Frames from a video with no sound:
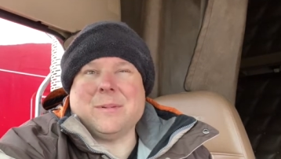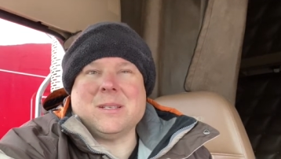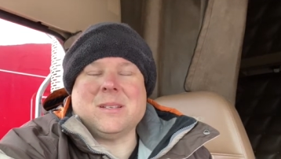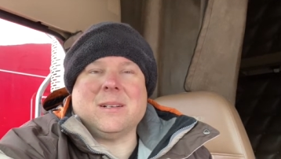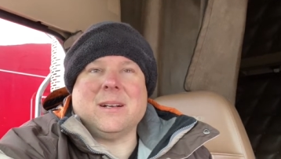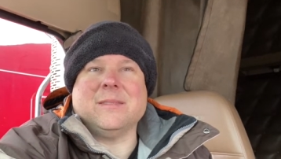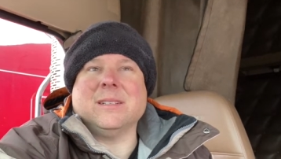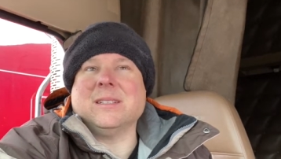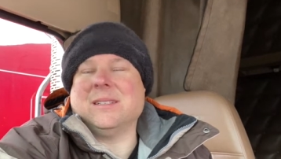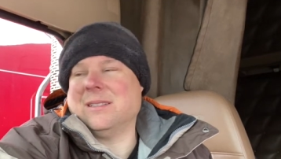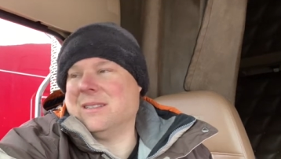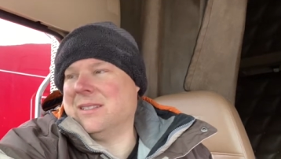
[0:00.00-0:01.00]
I still haven't
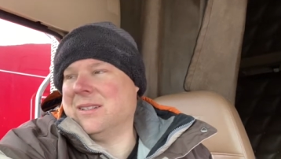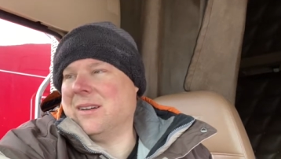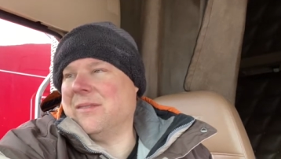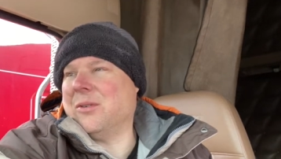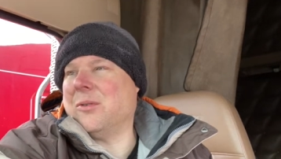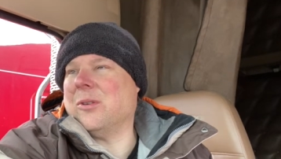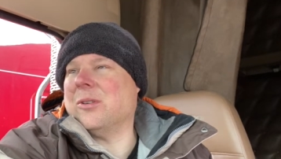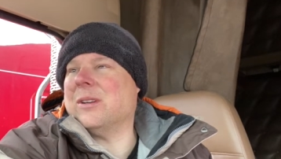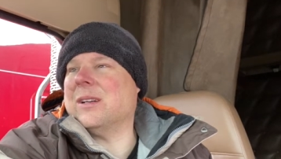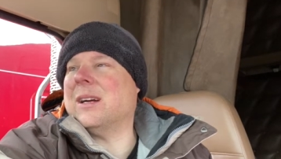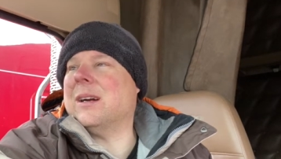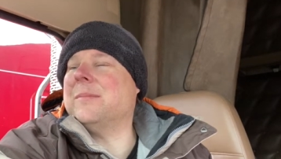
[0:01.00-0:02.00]
ordered
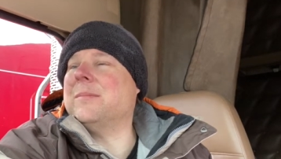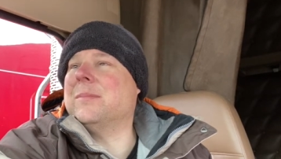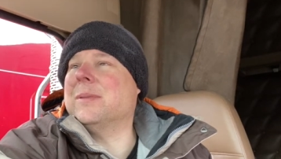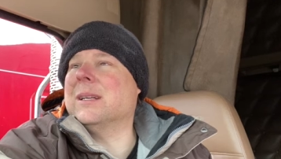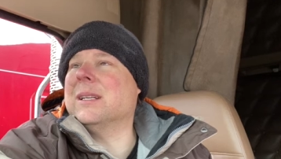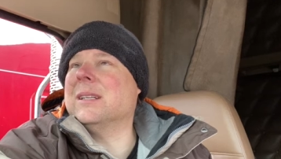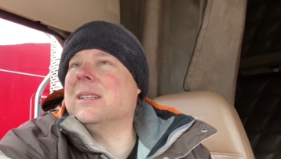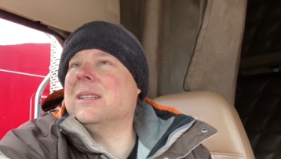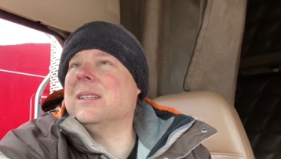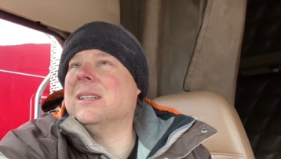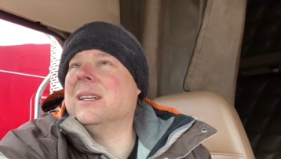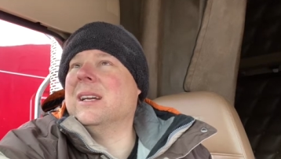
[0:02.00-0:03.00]
it up, but,
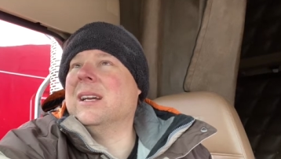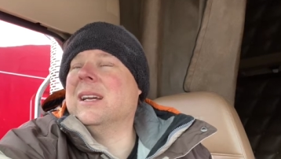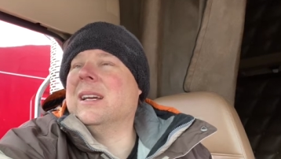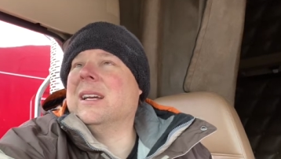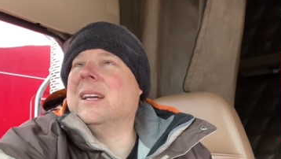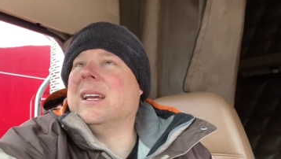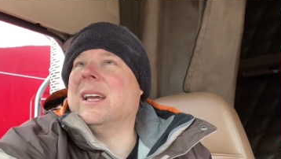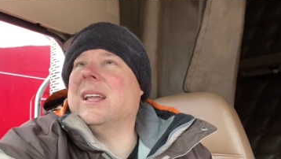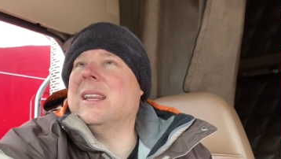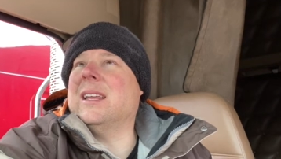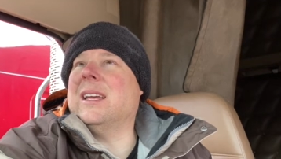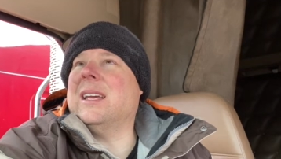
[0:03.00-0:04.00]

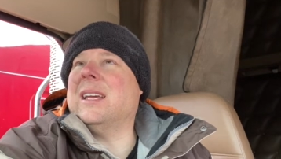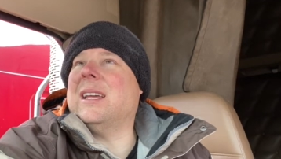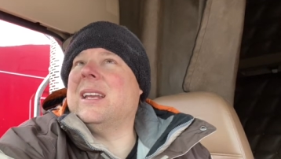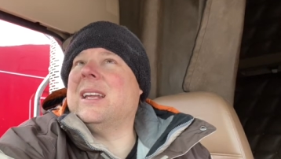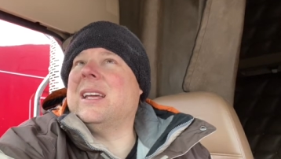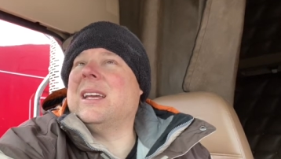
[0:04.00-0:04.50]
and then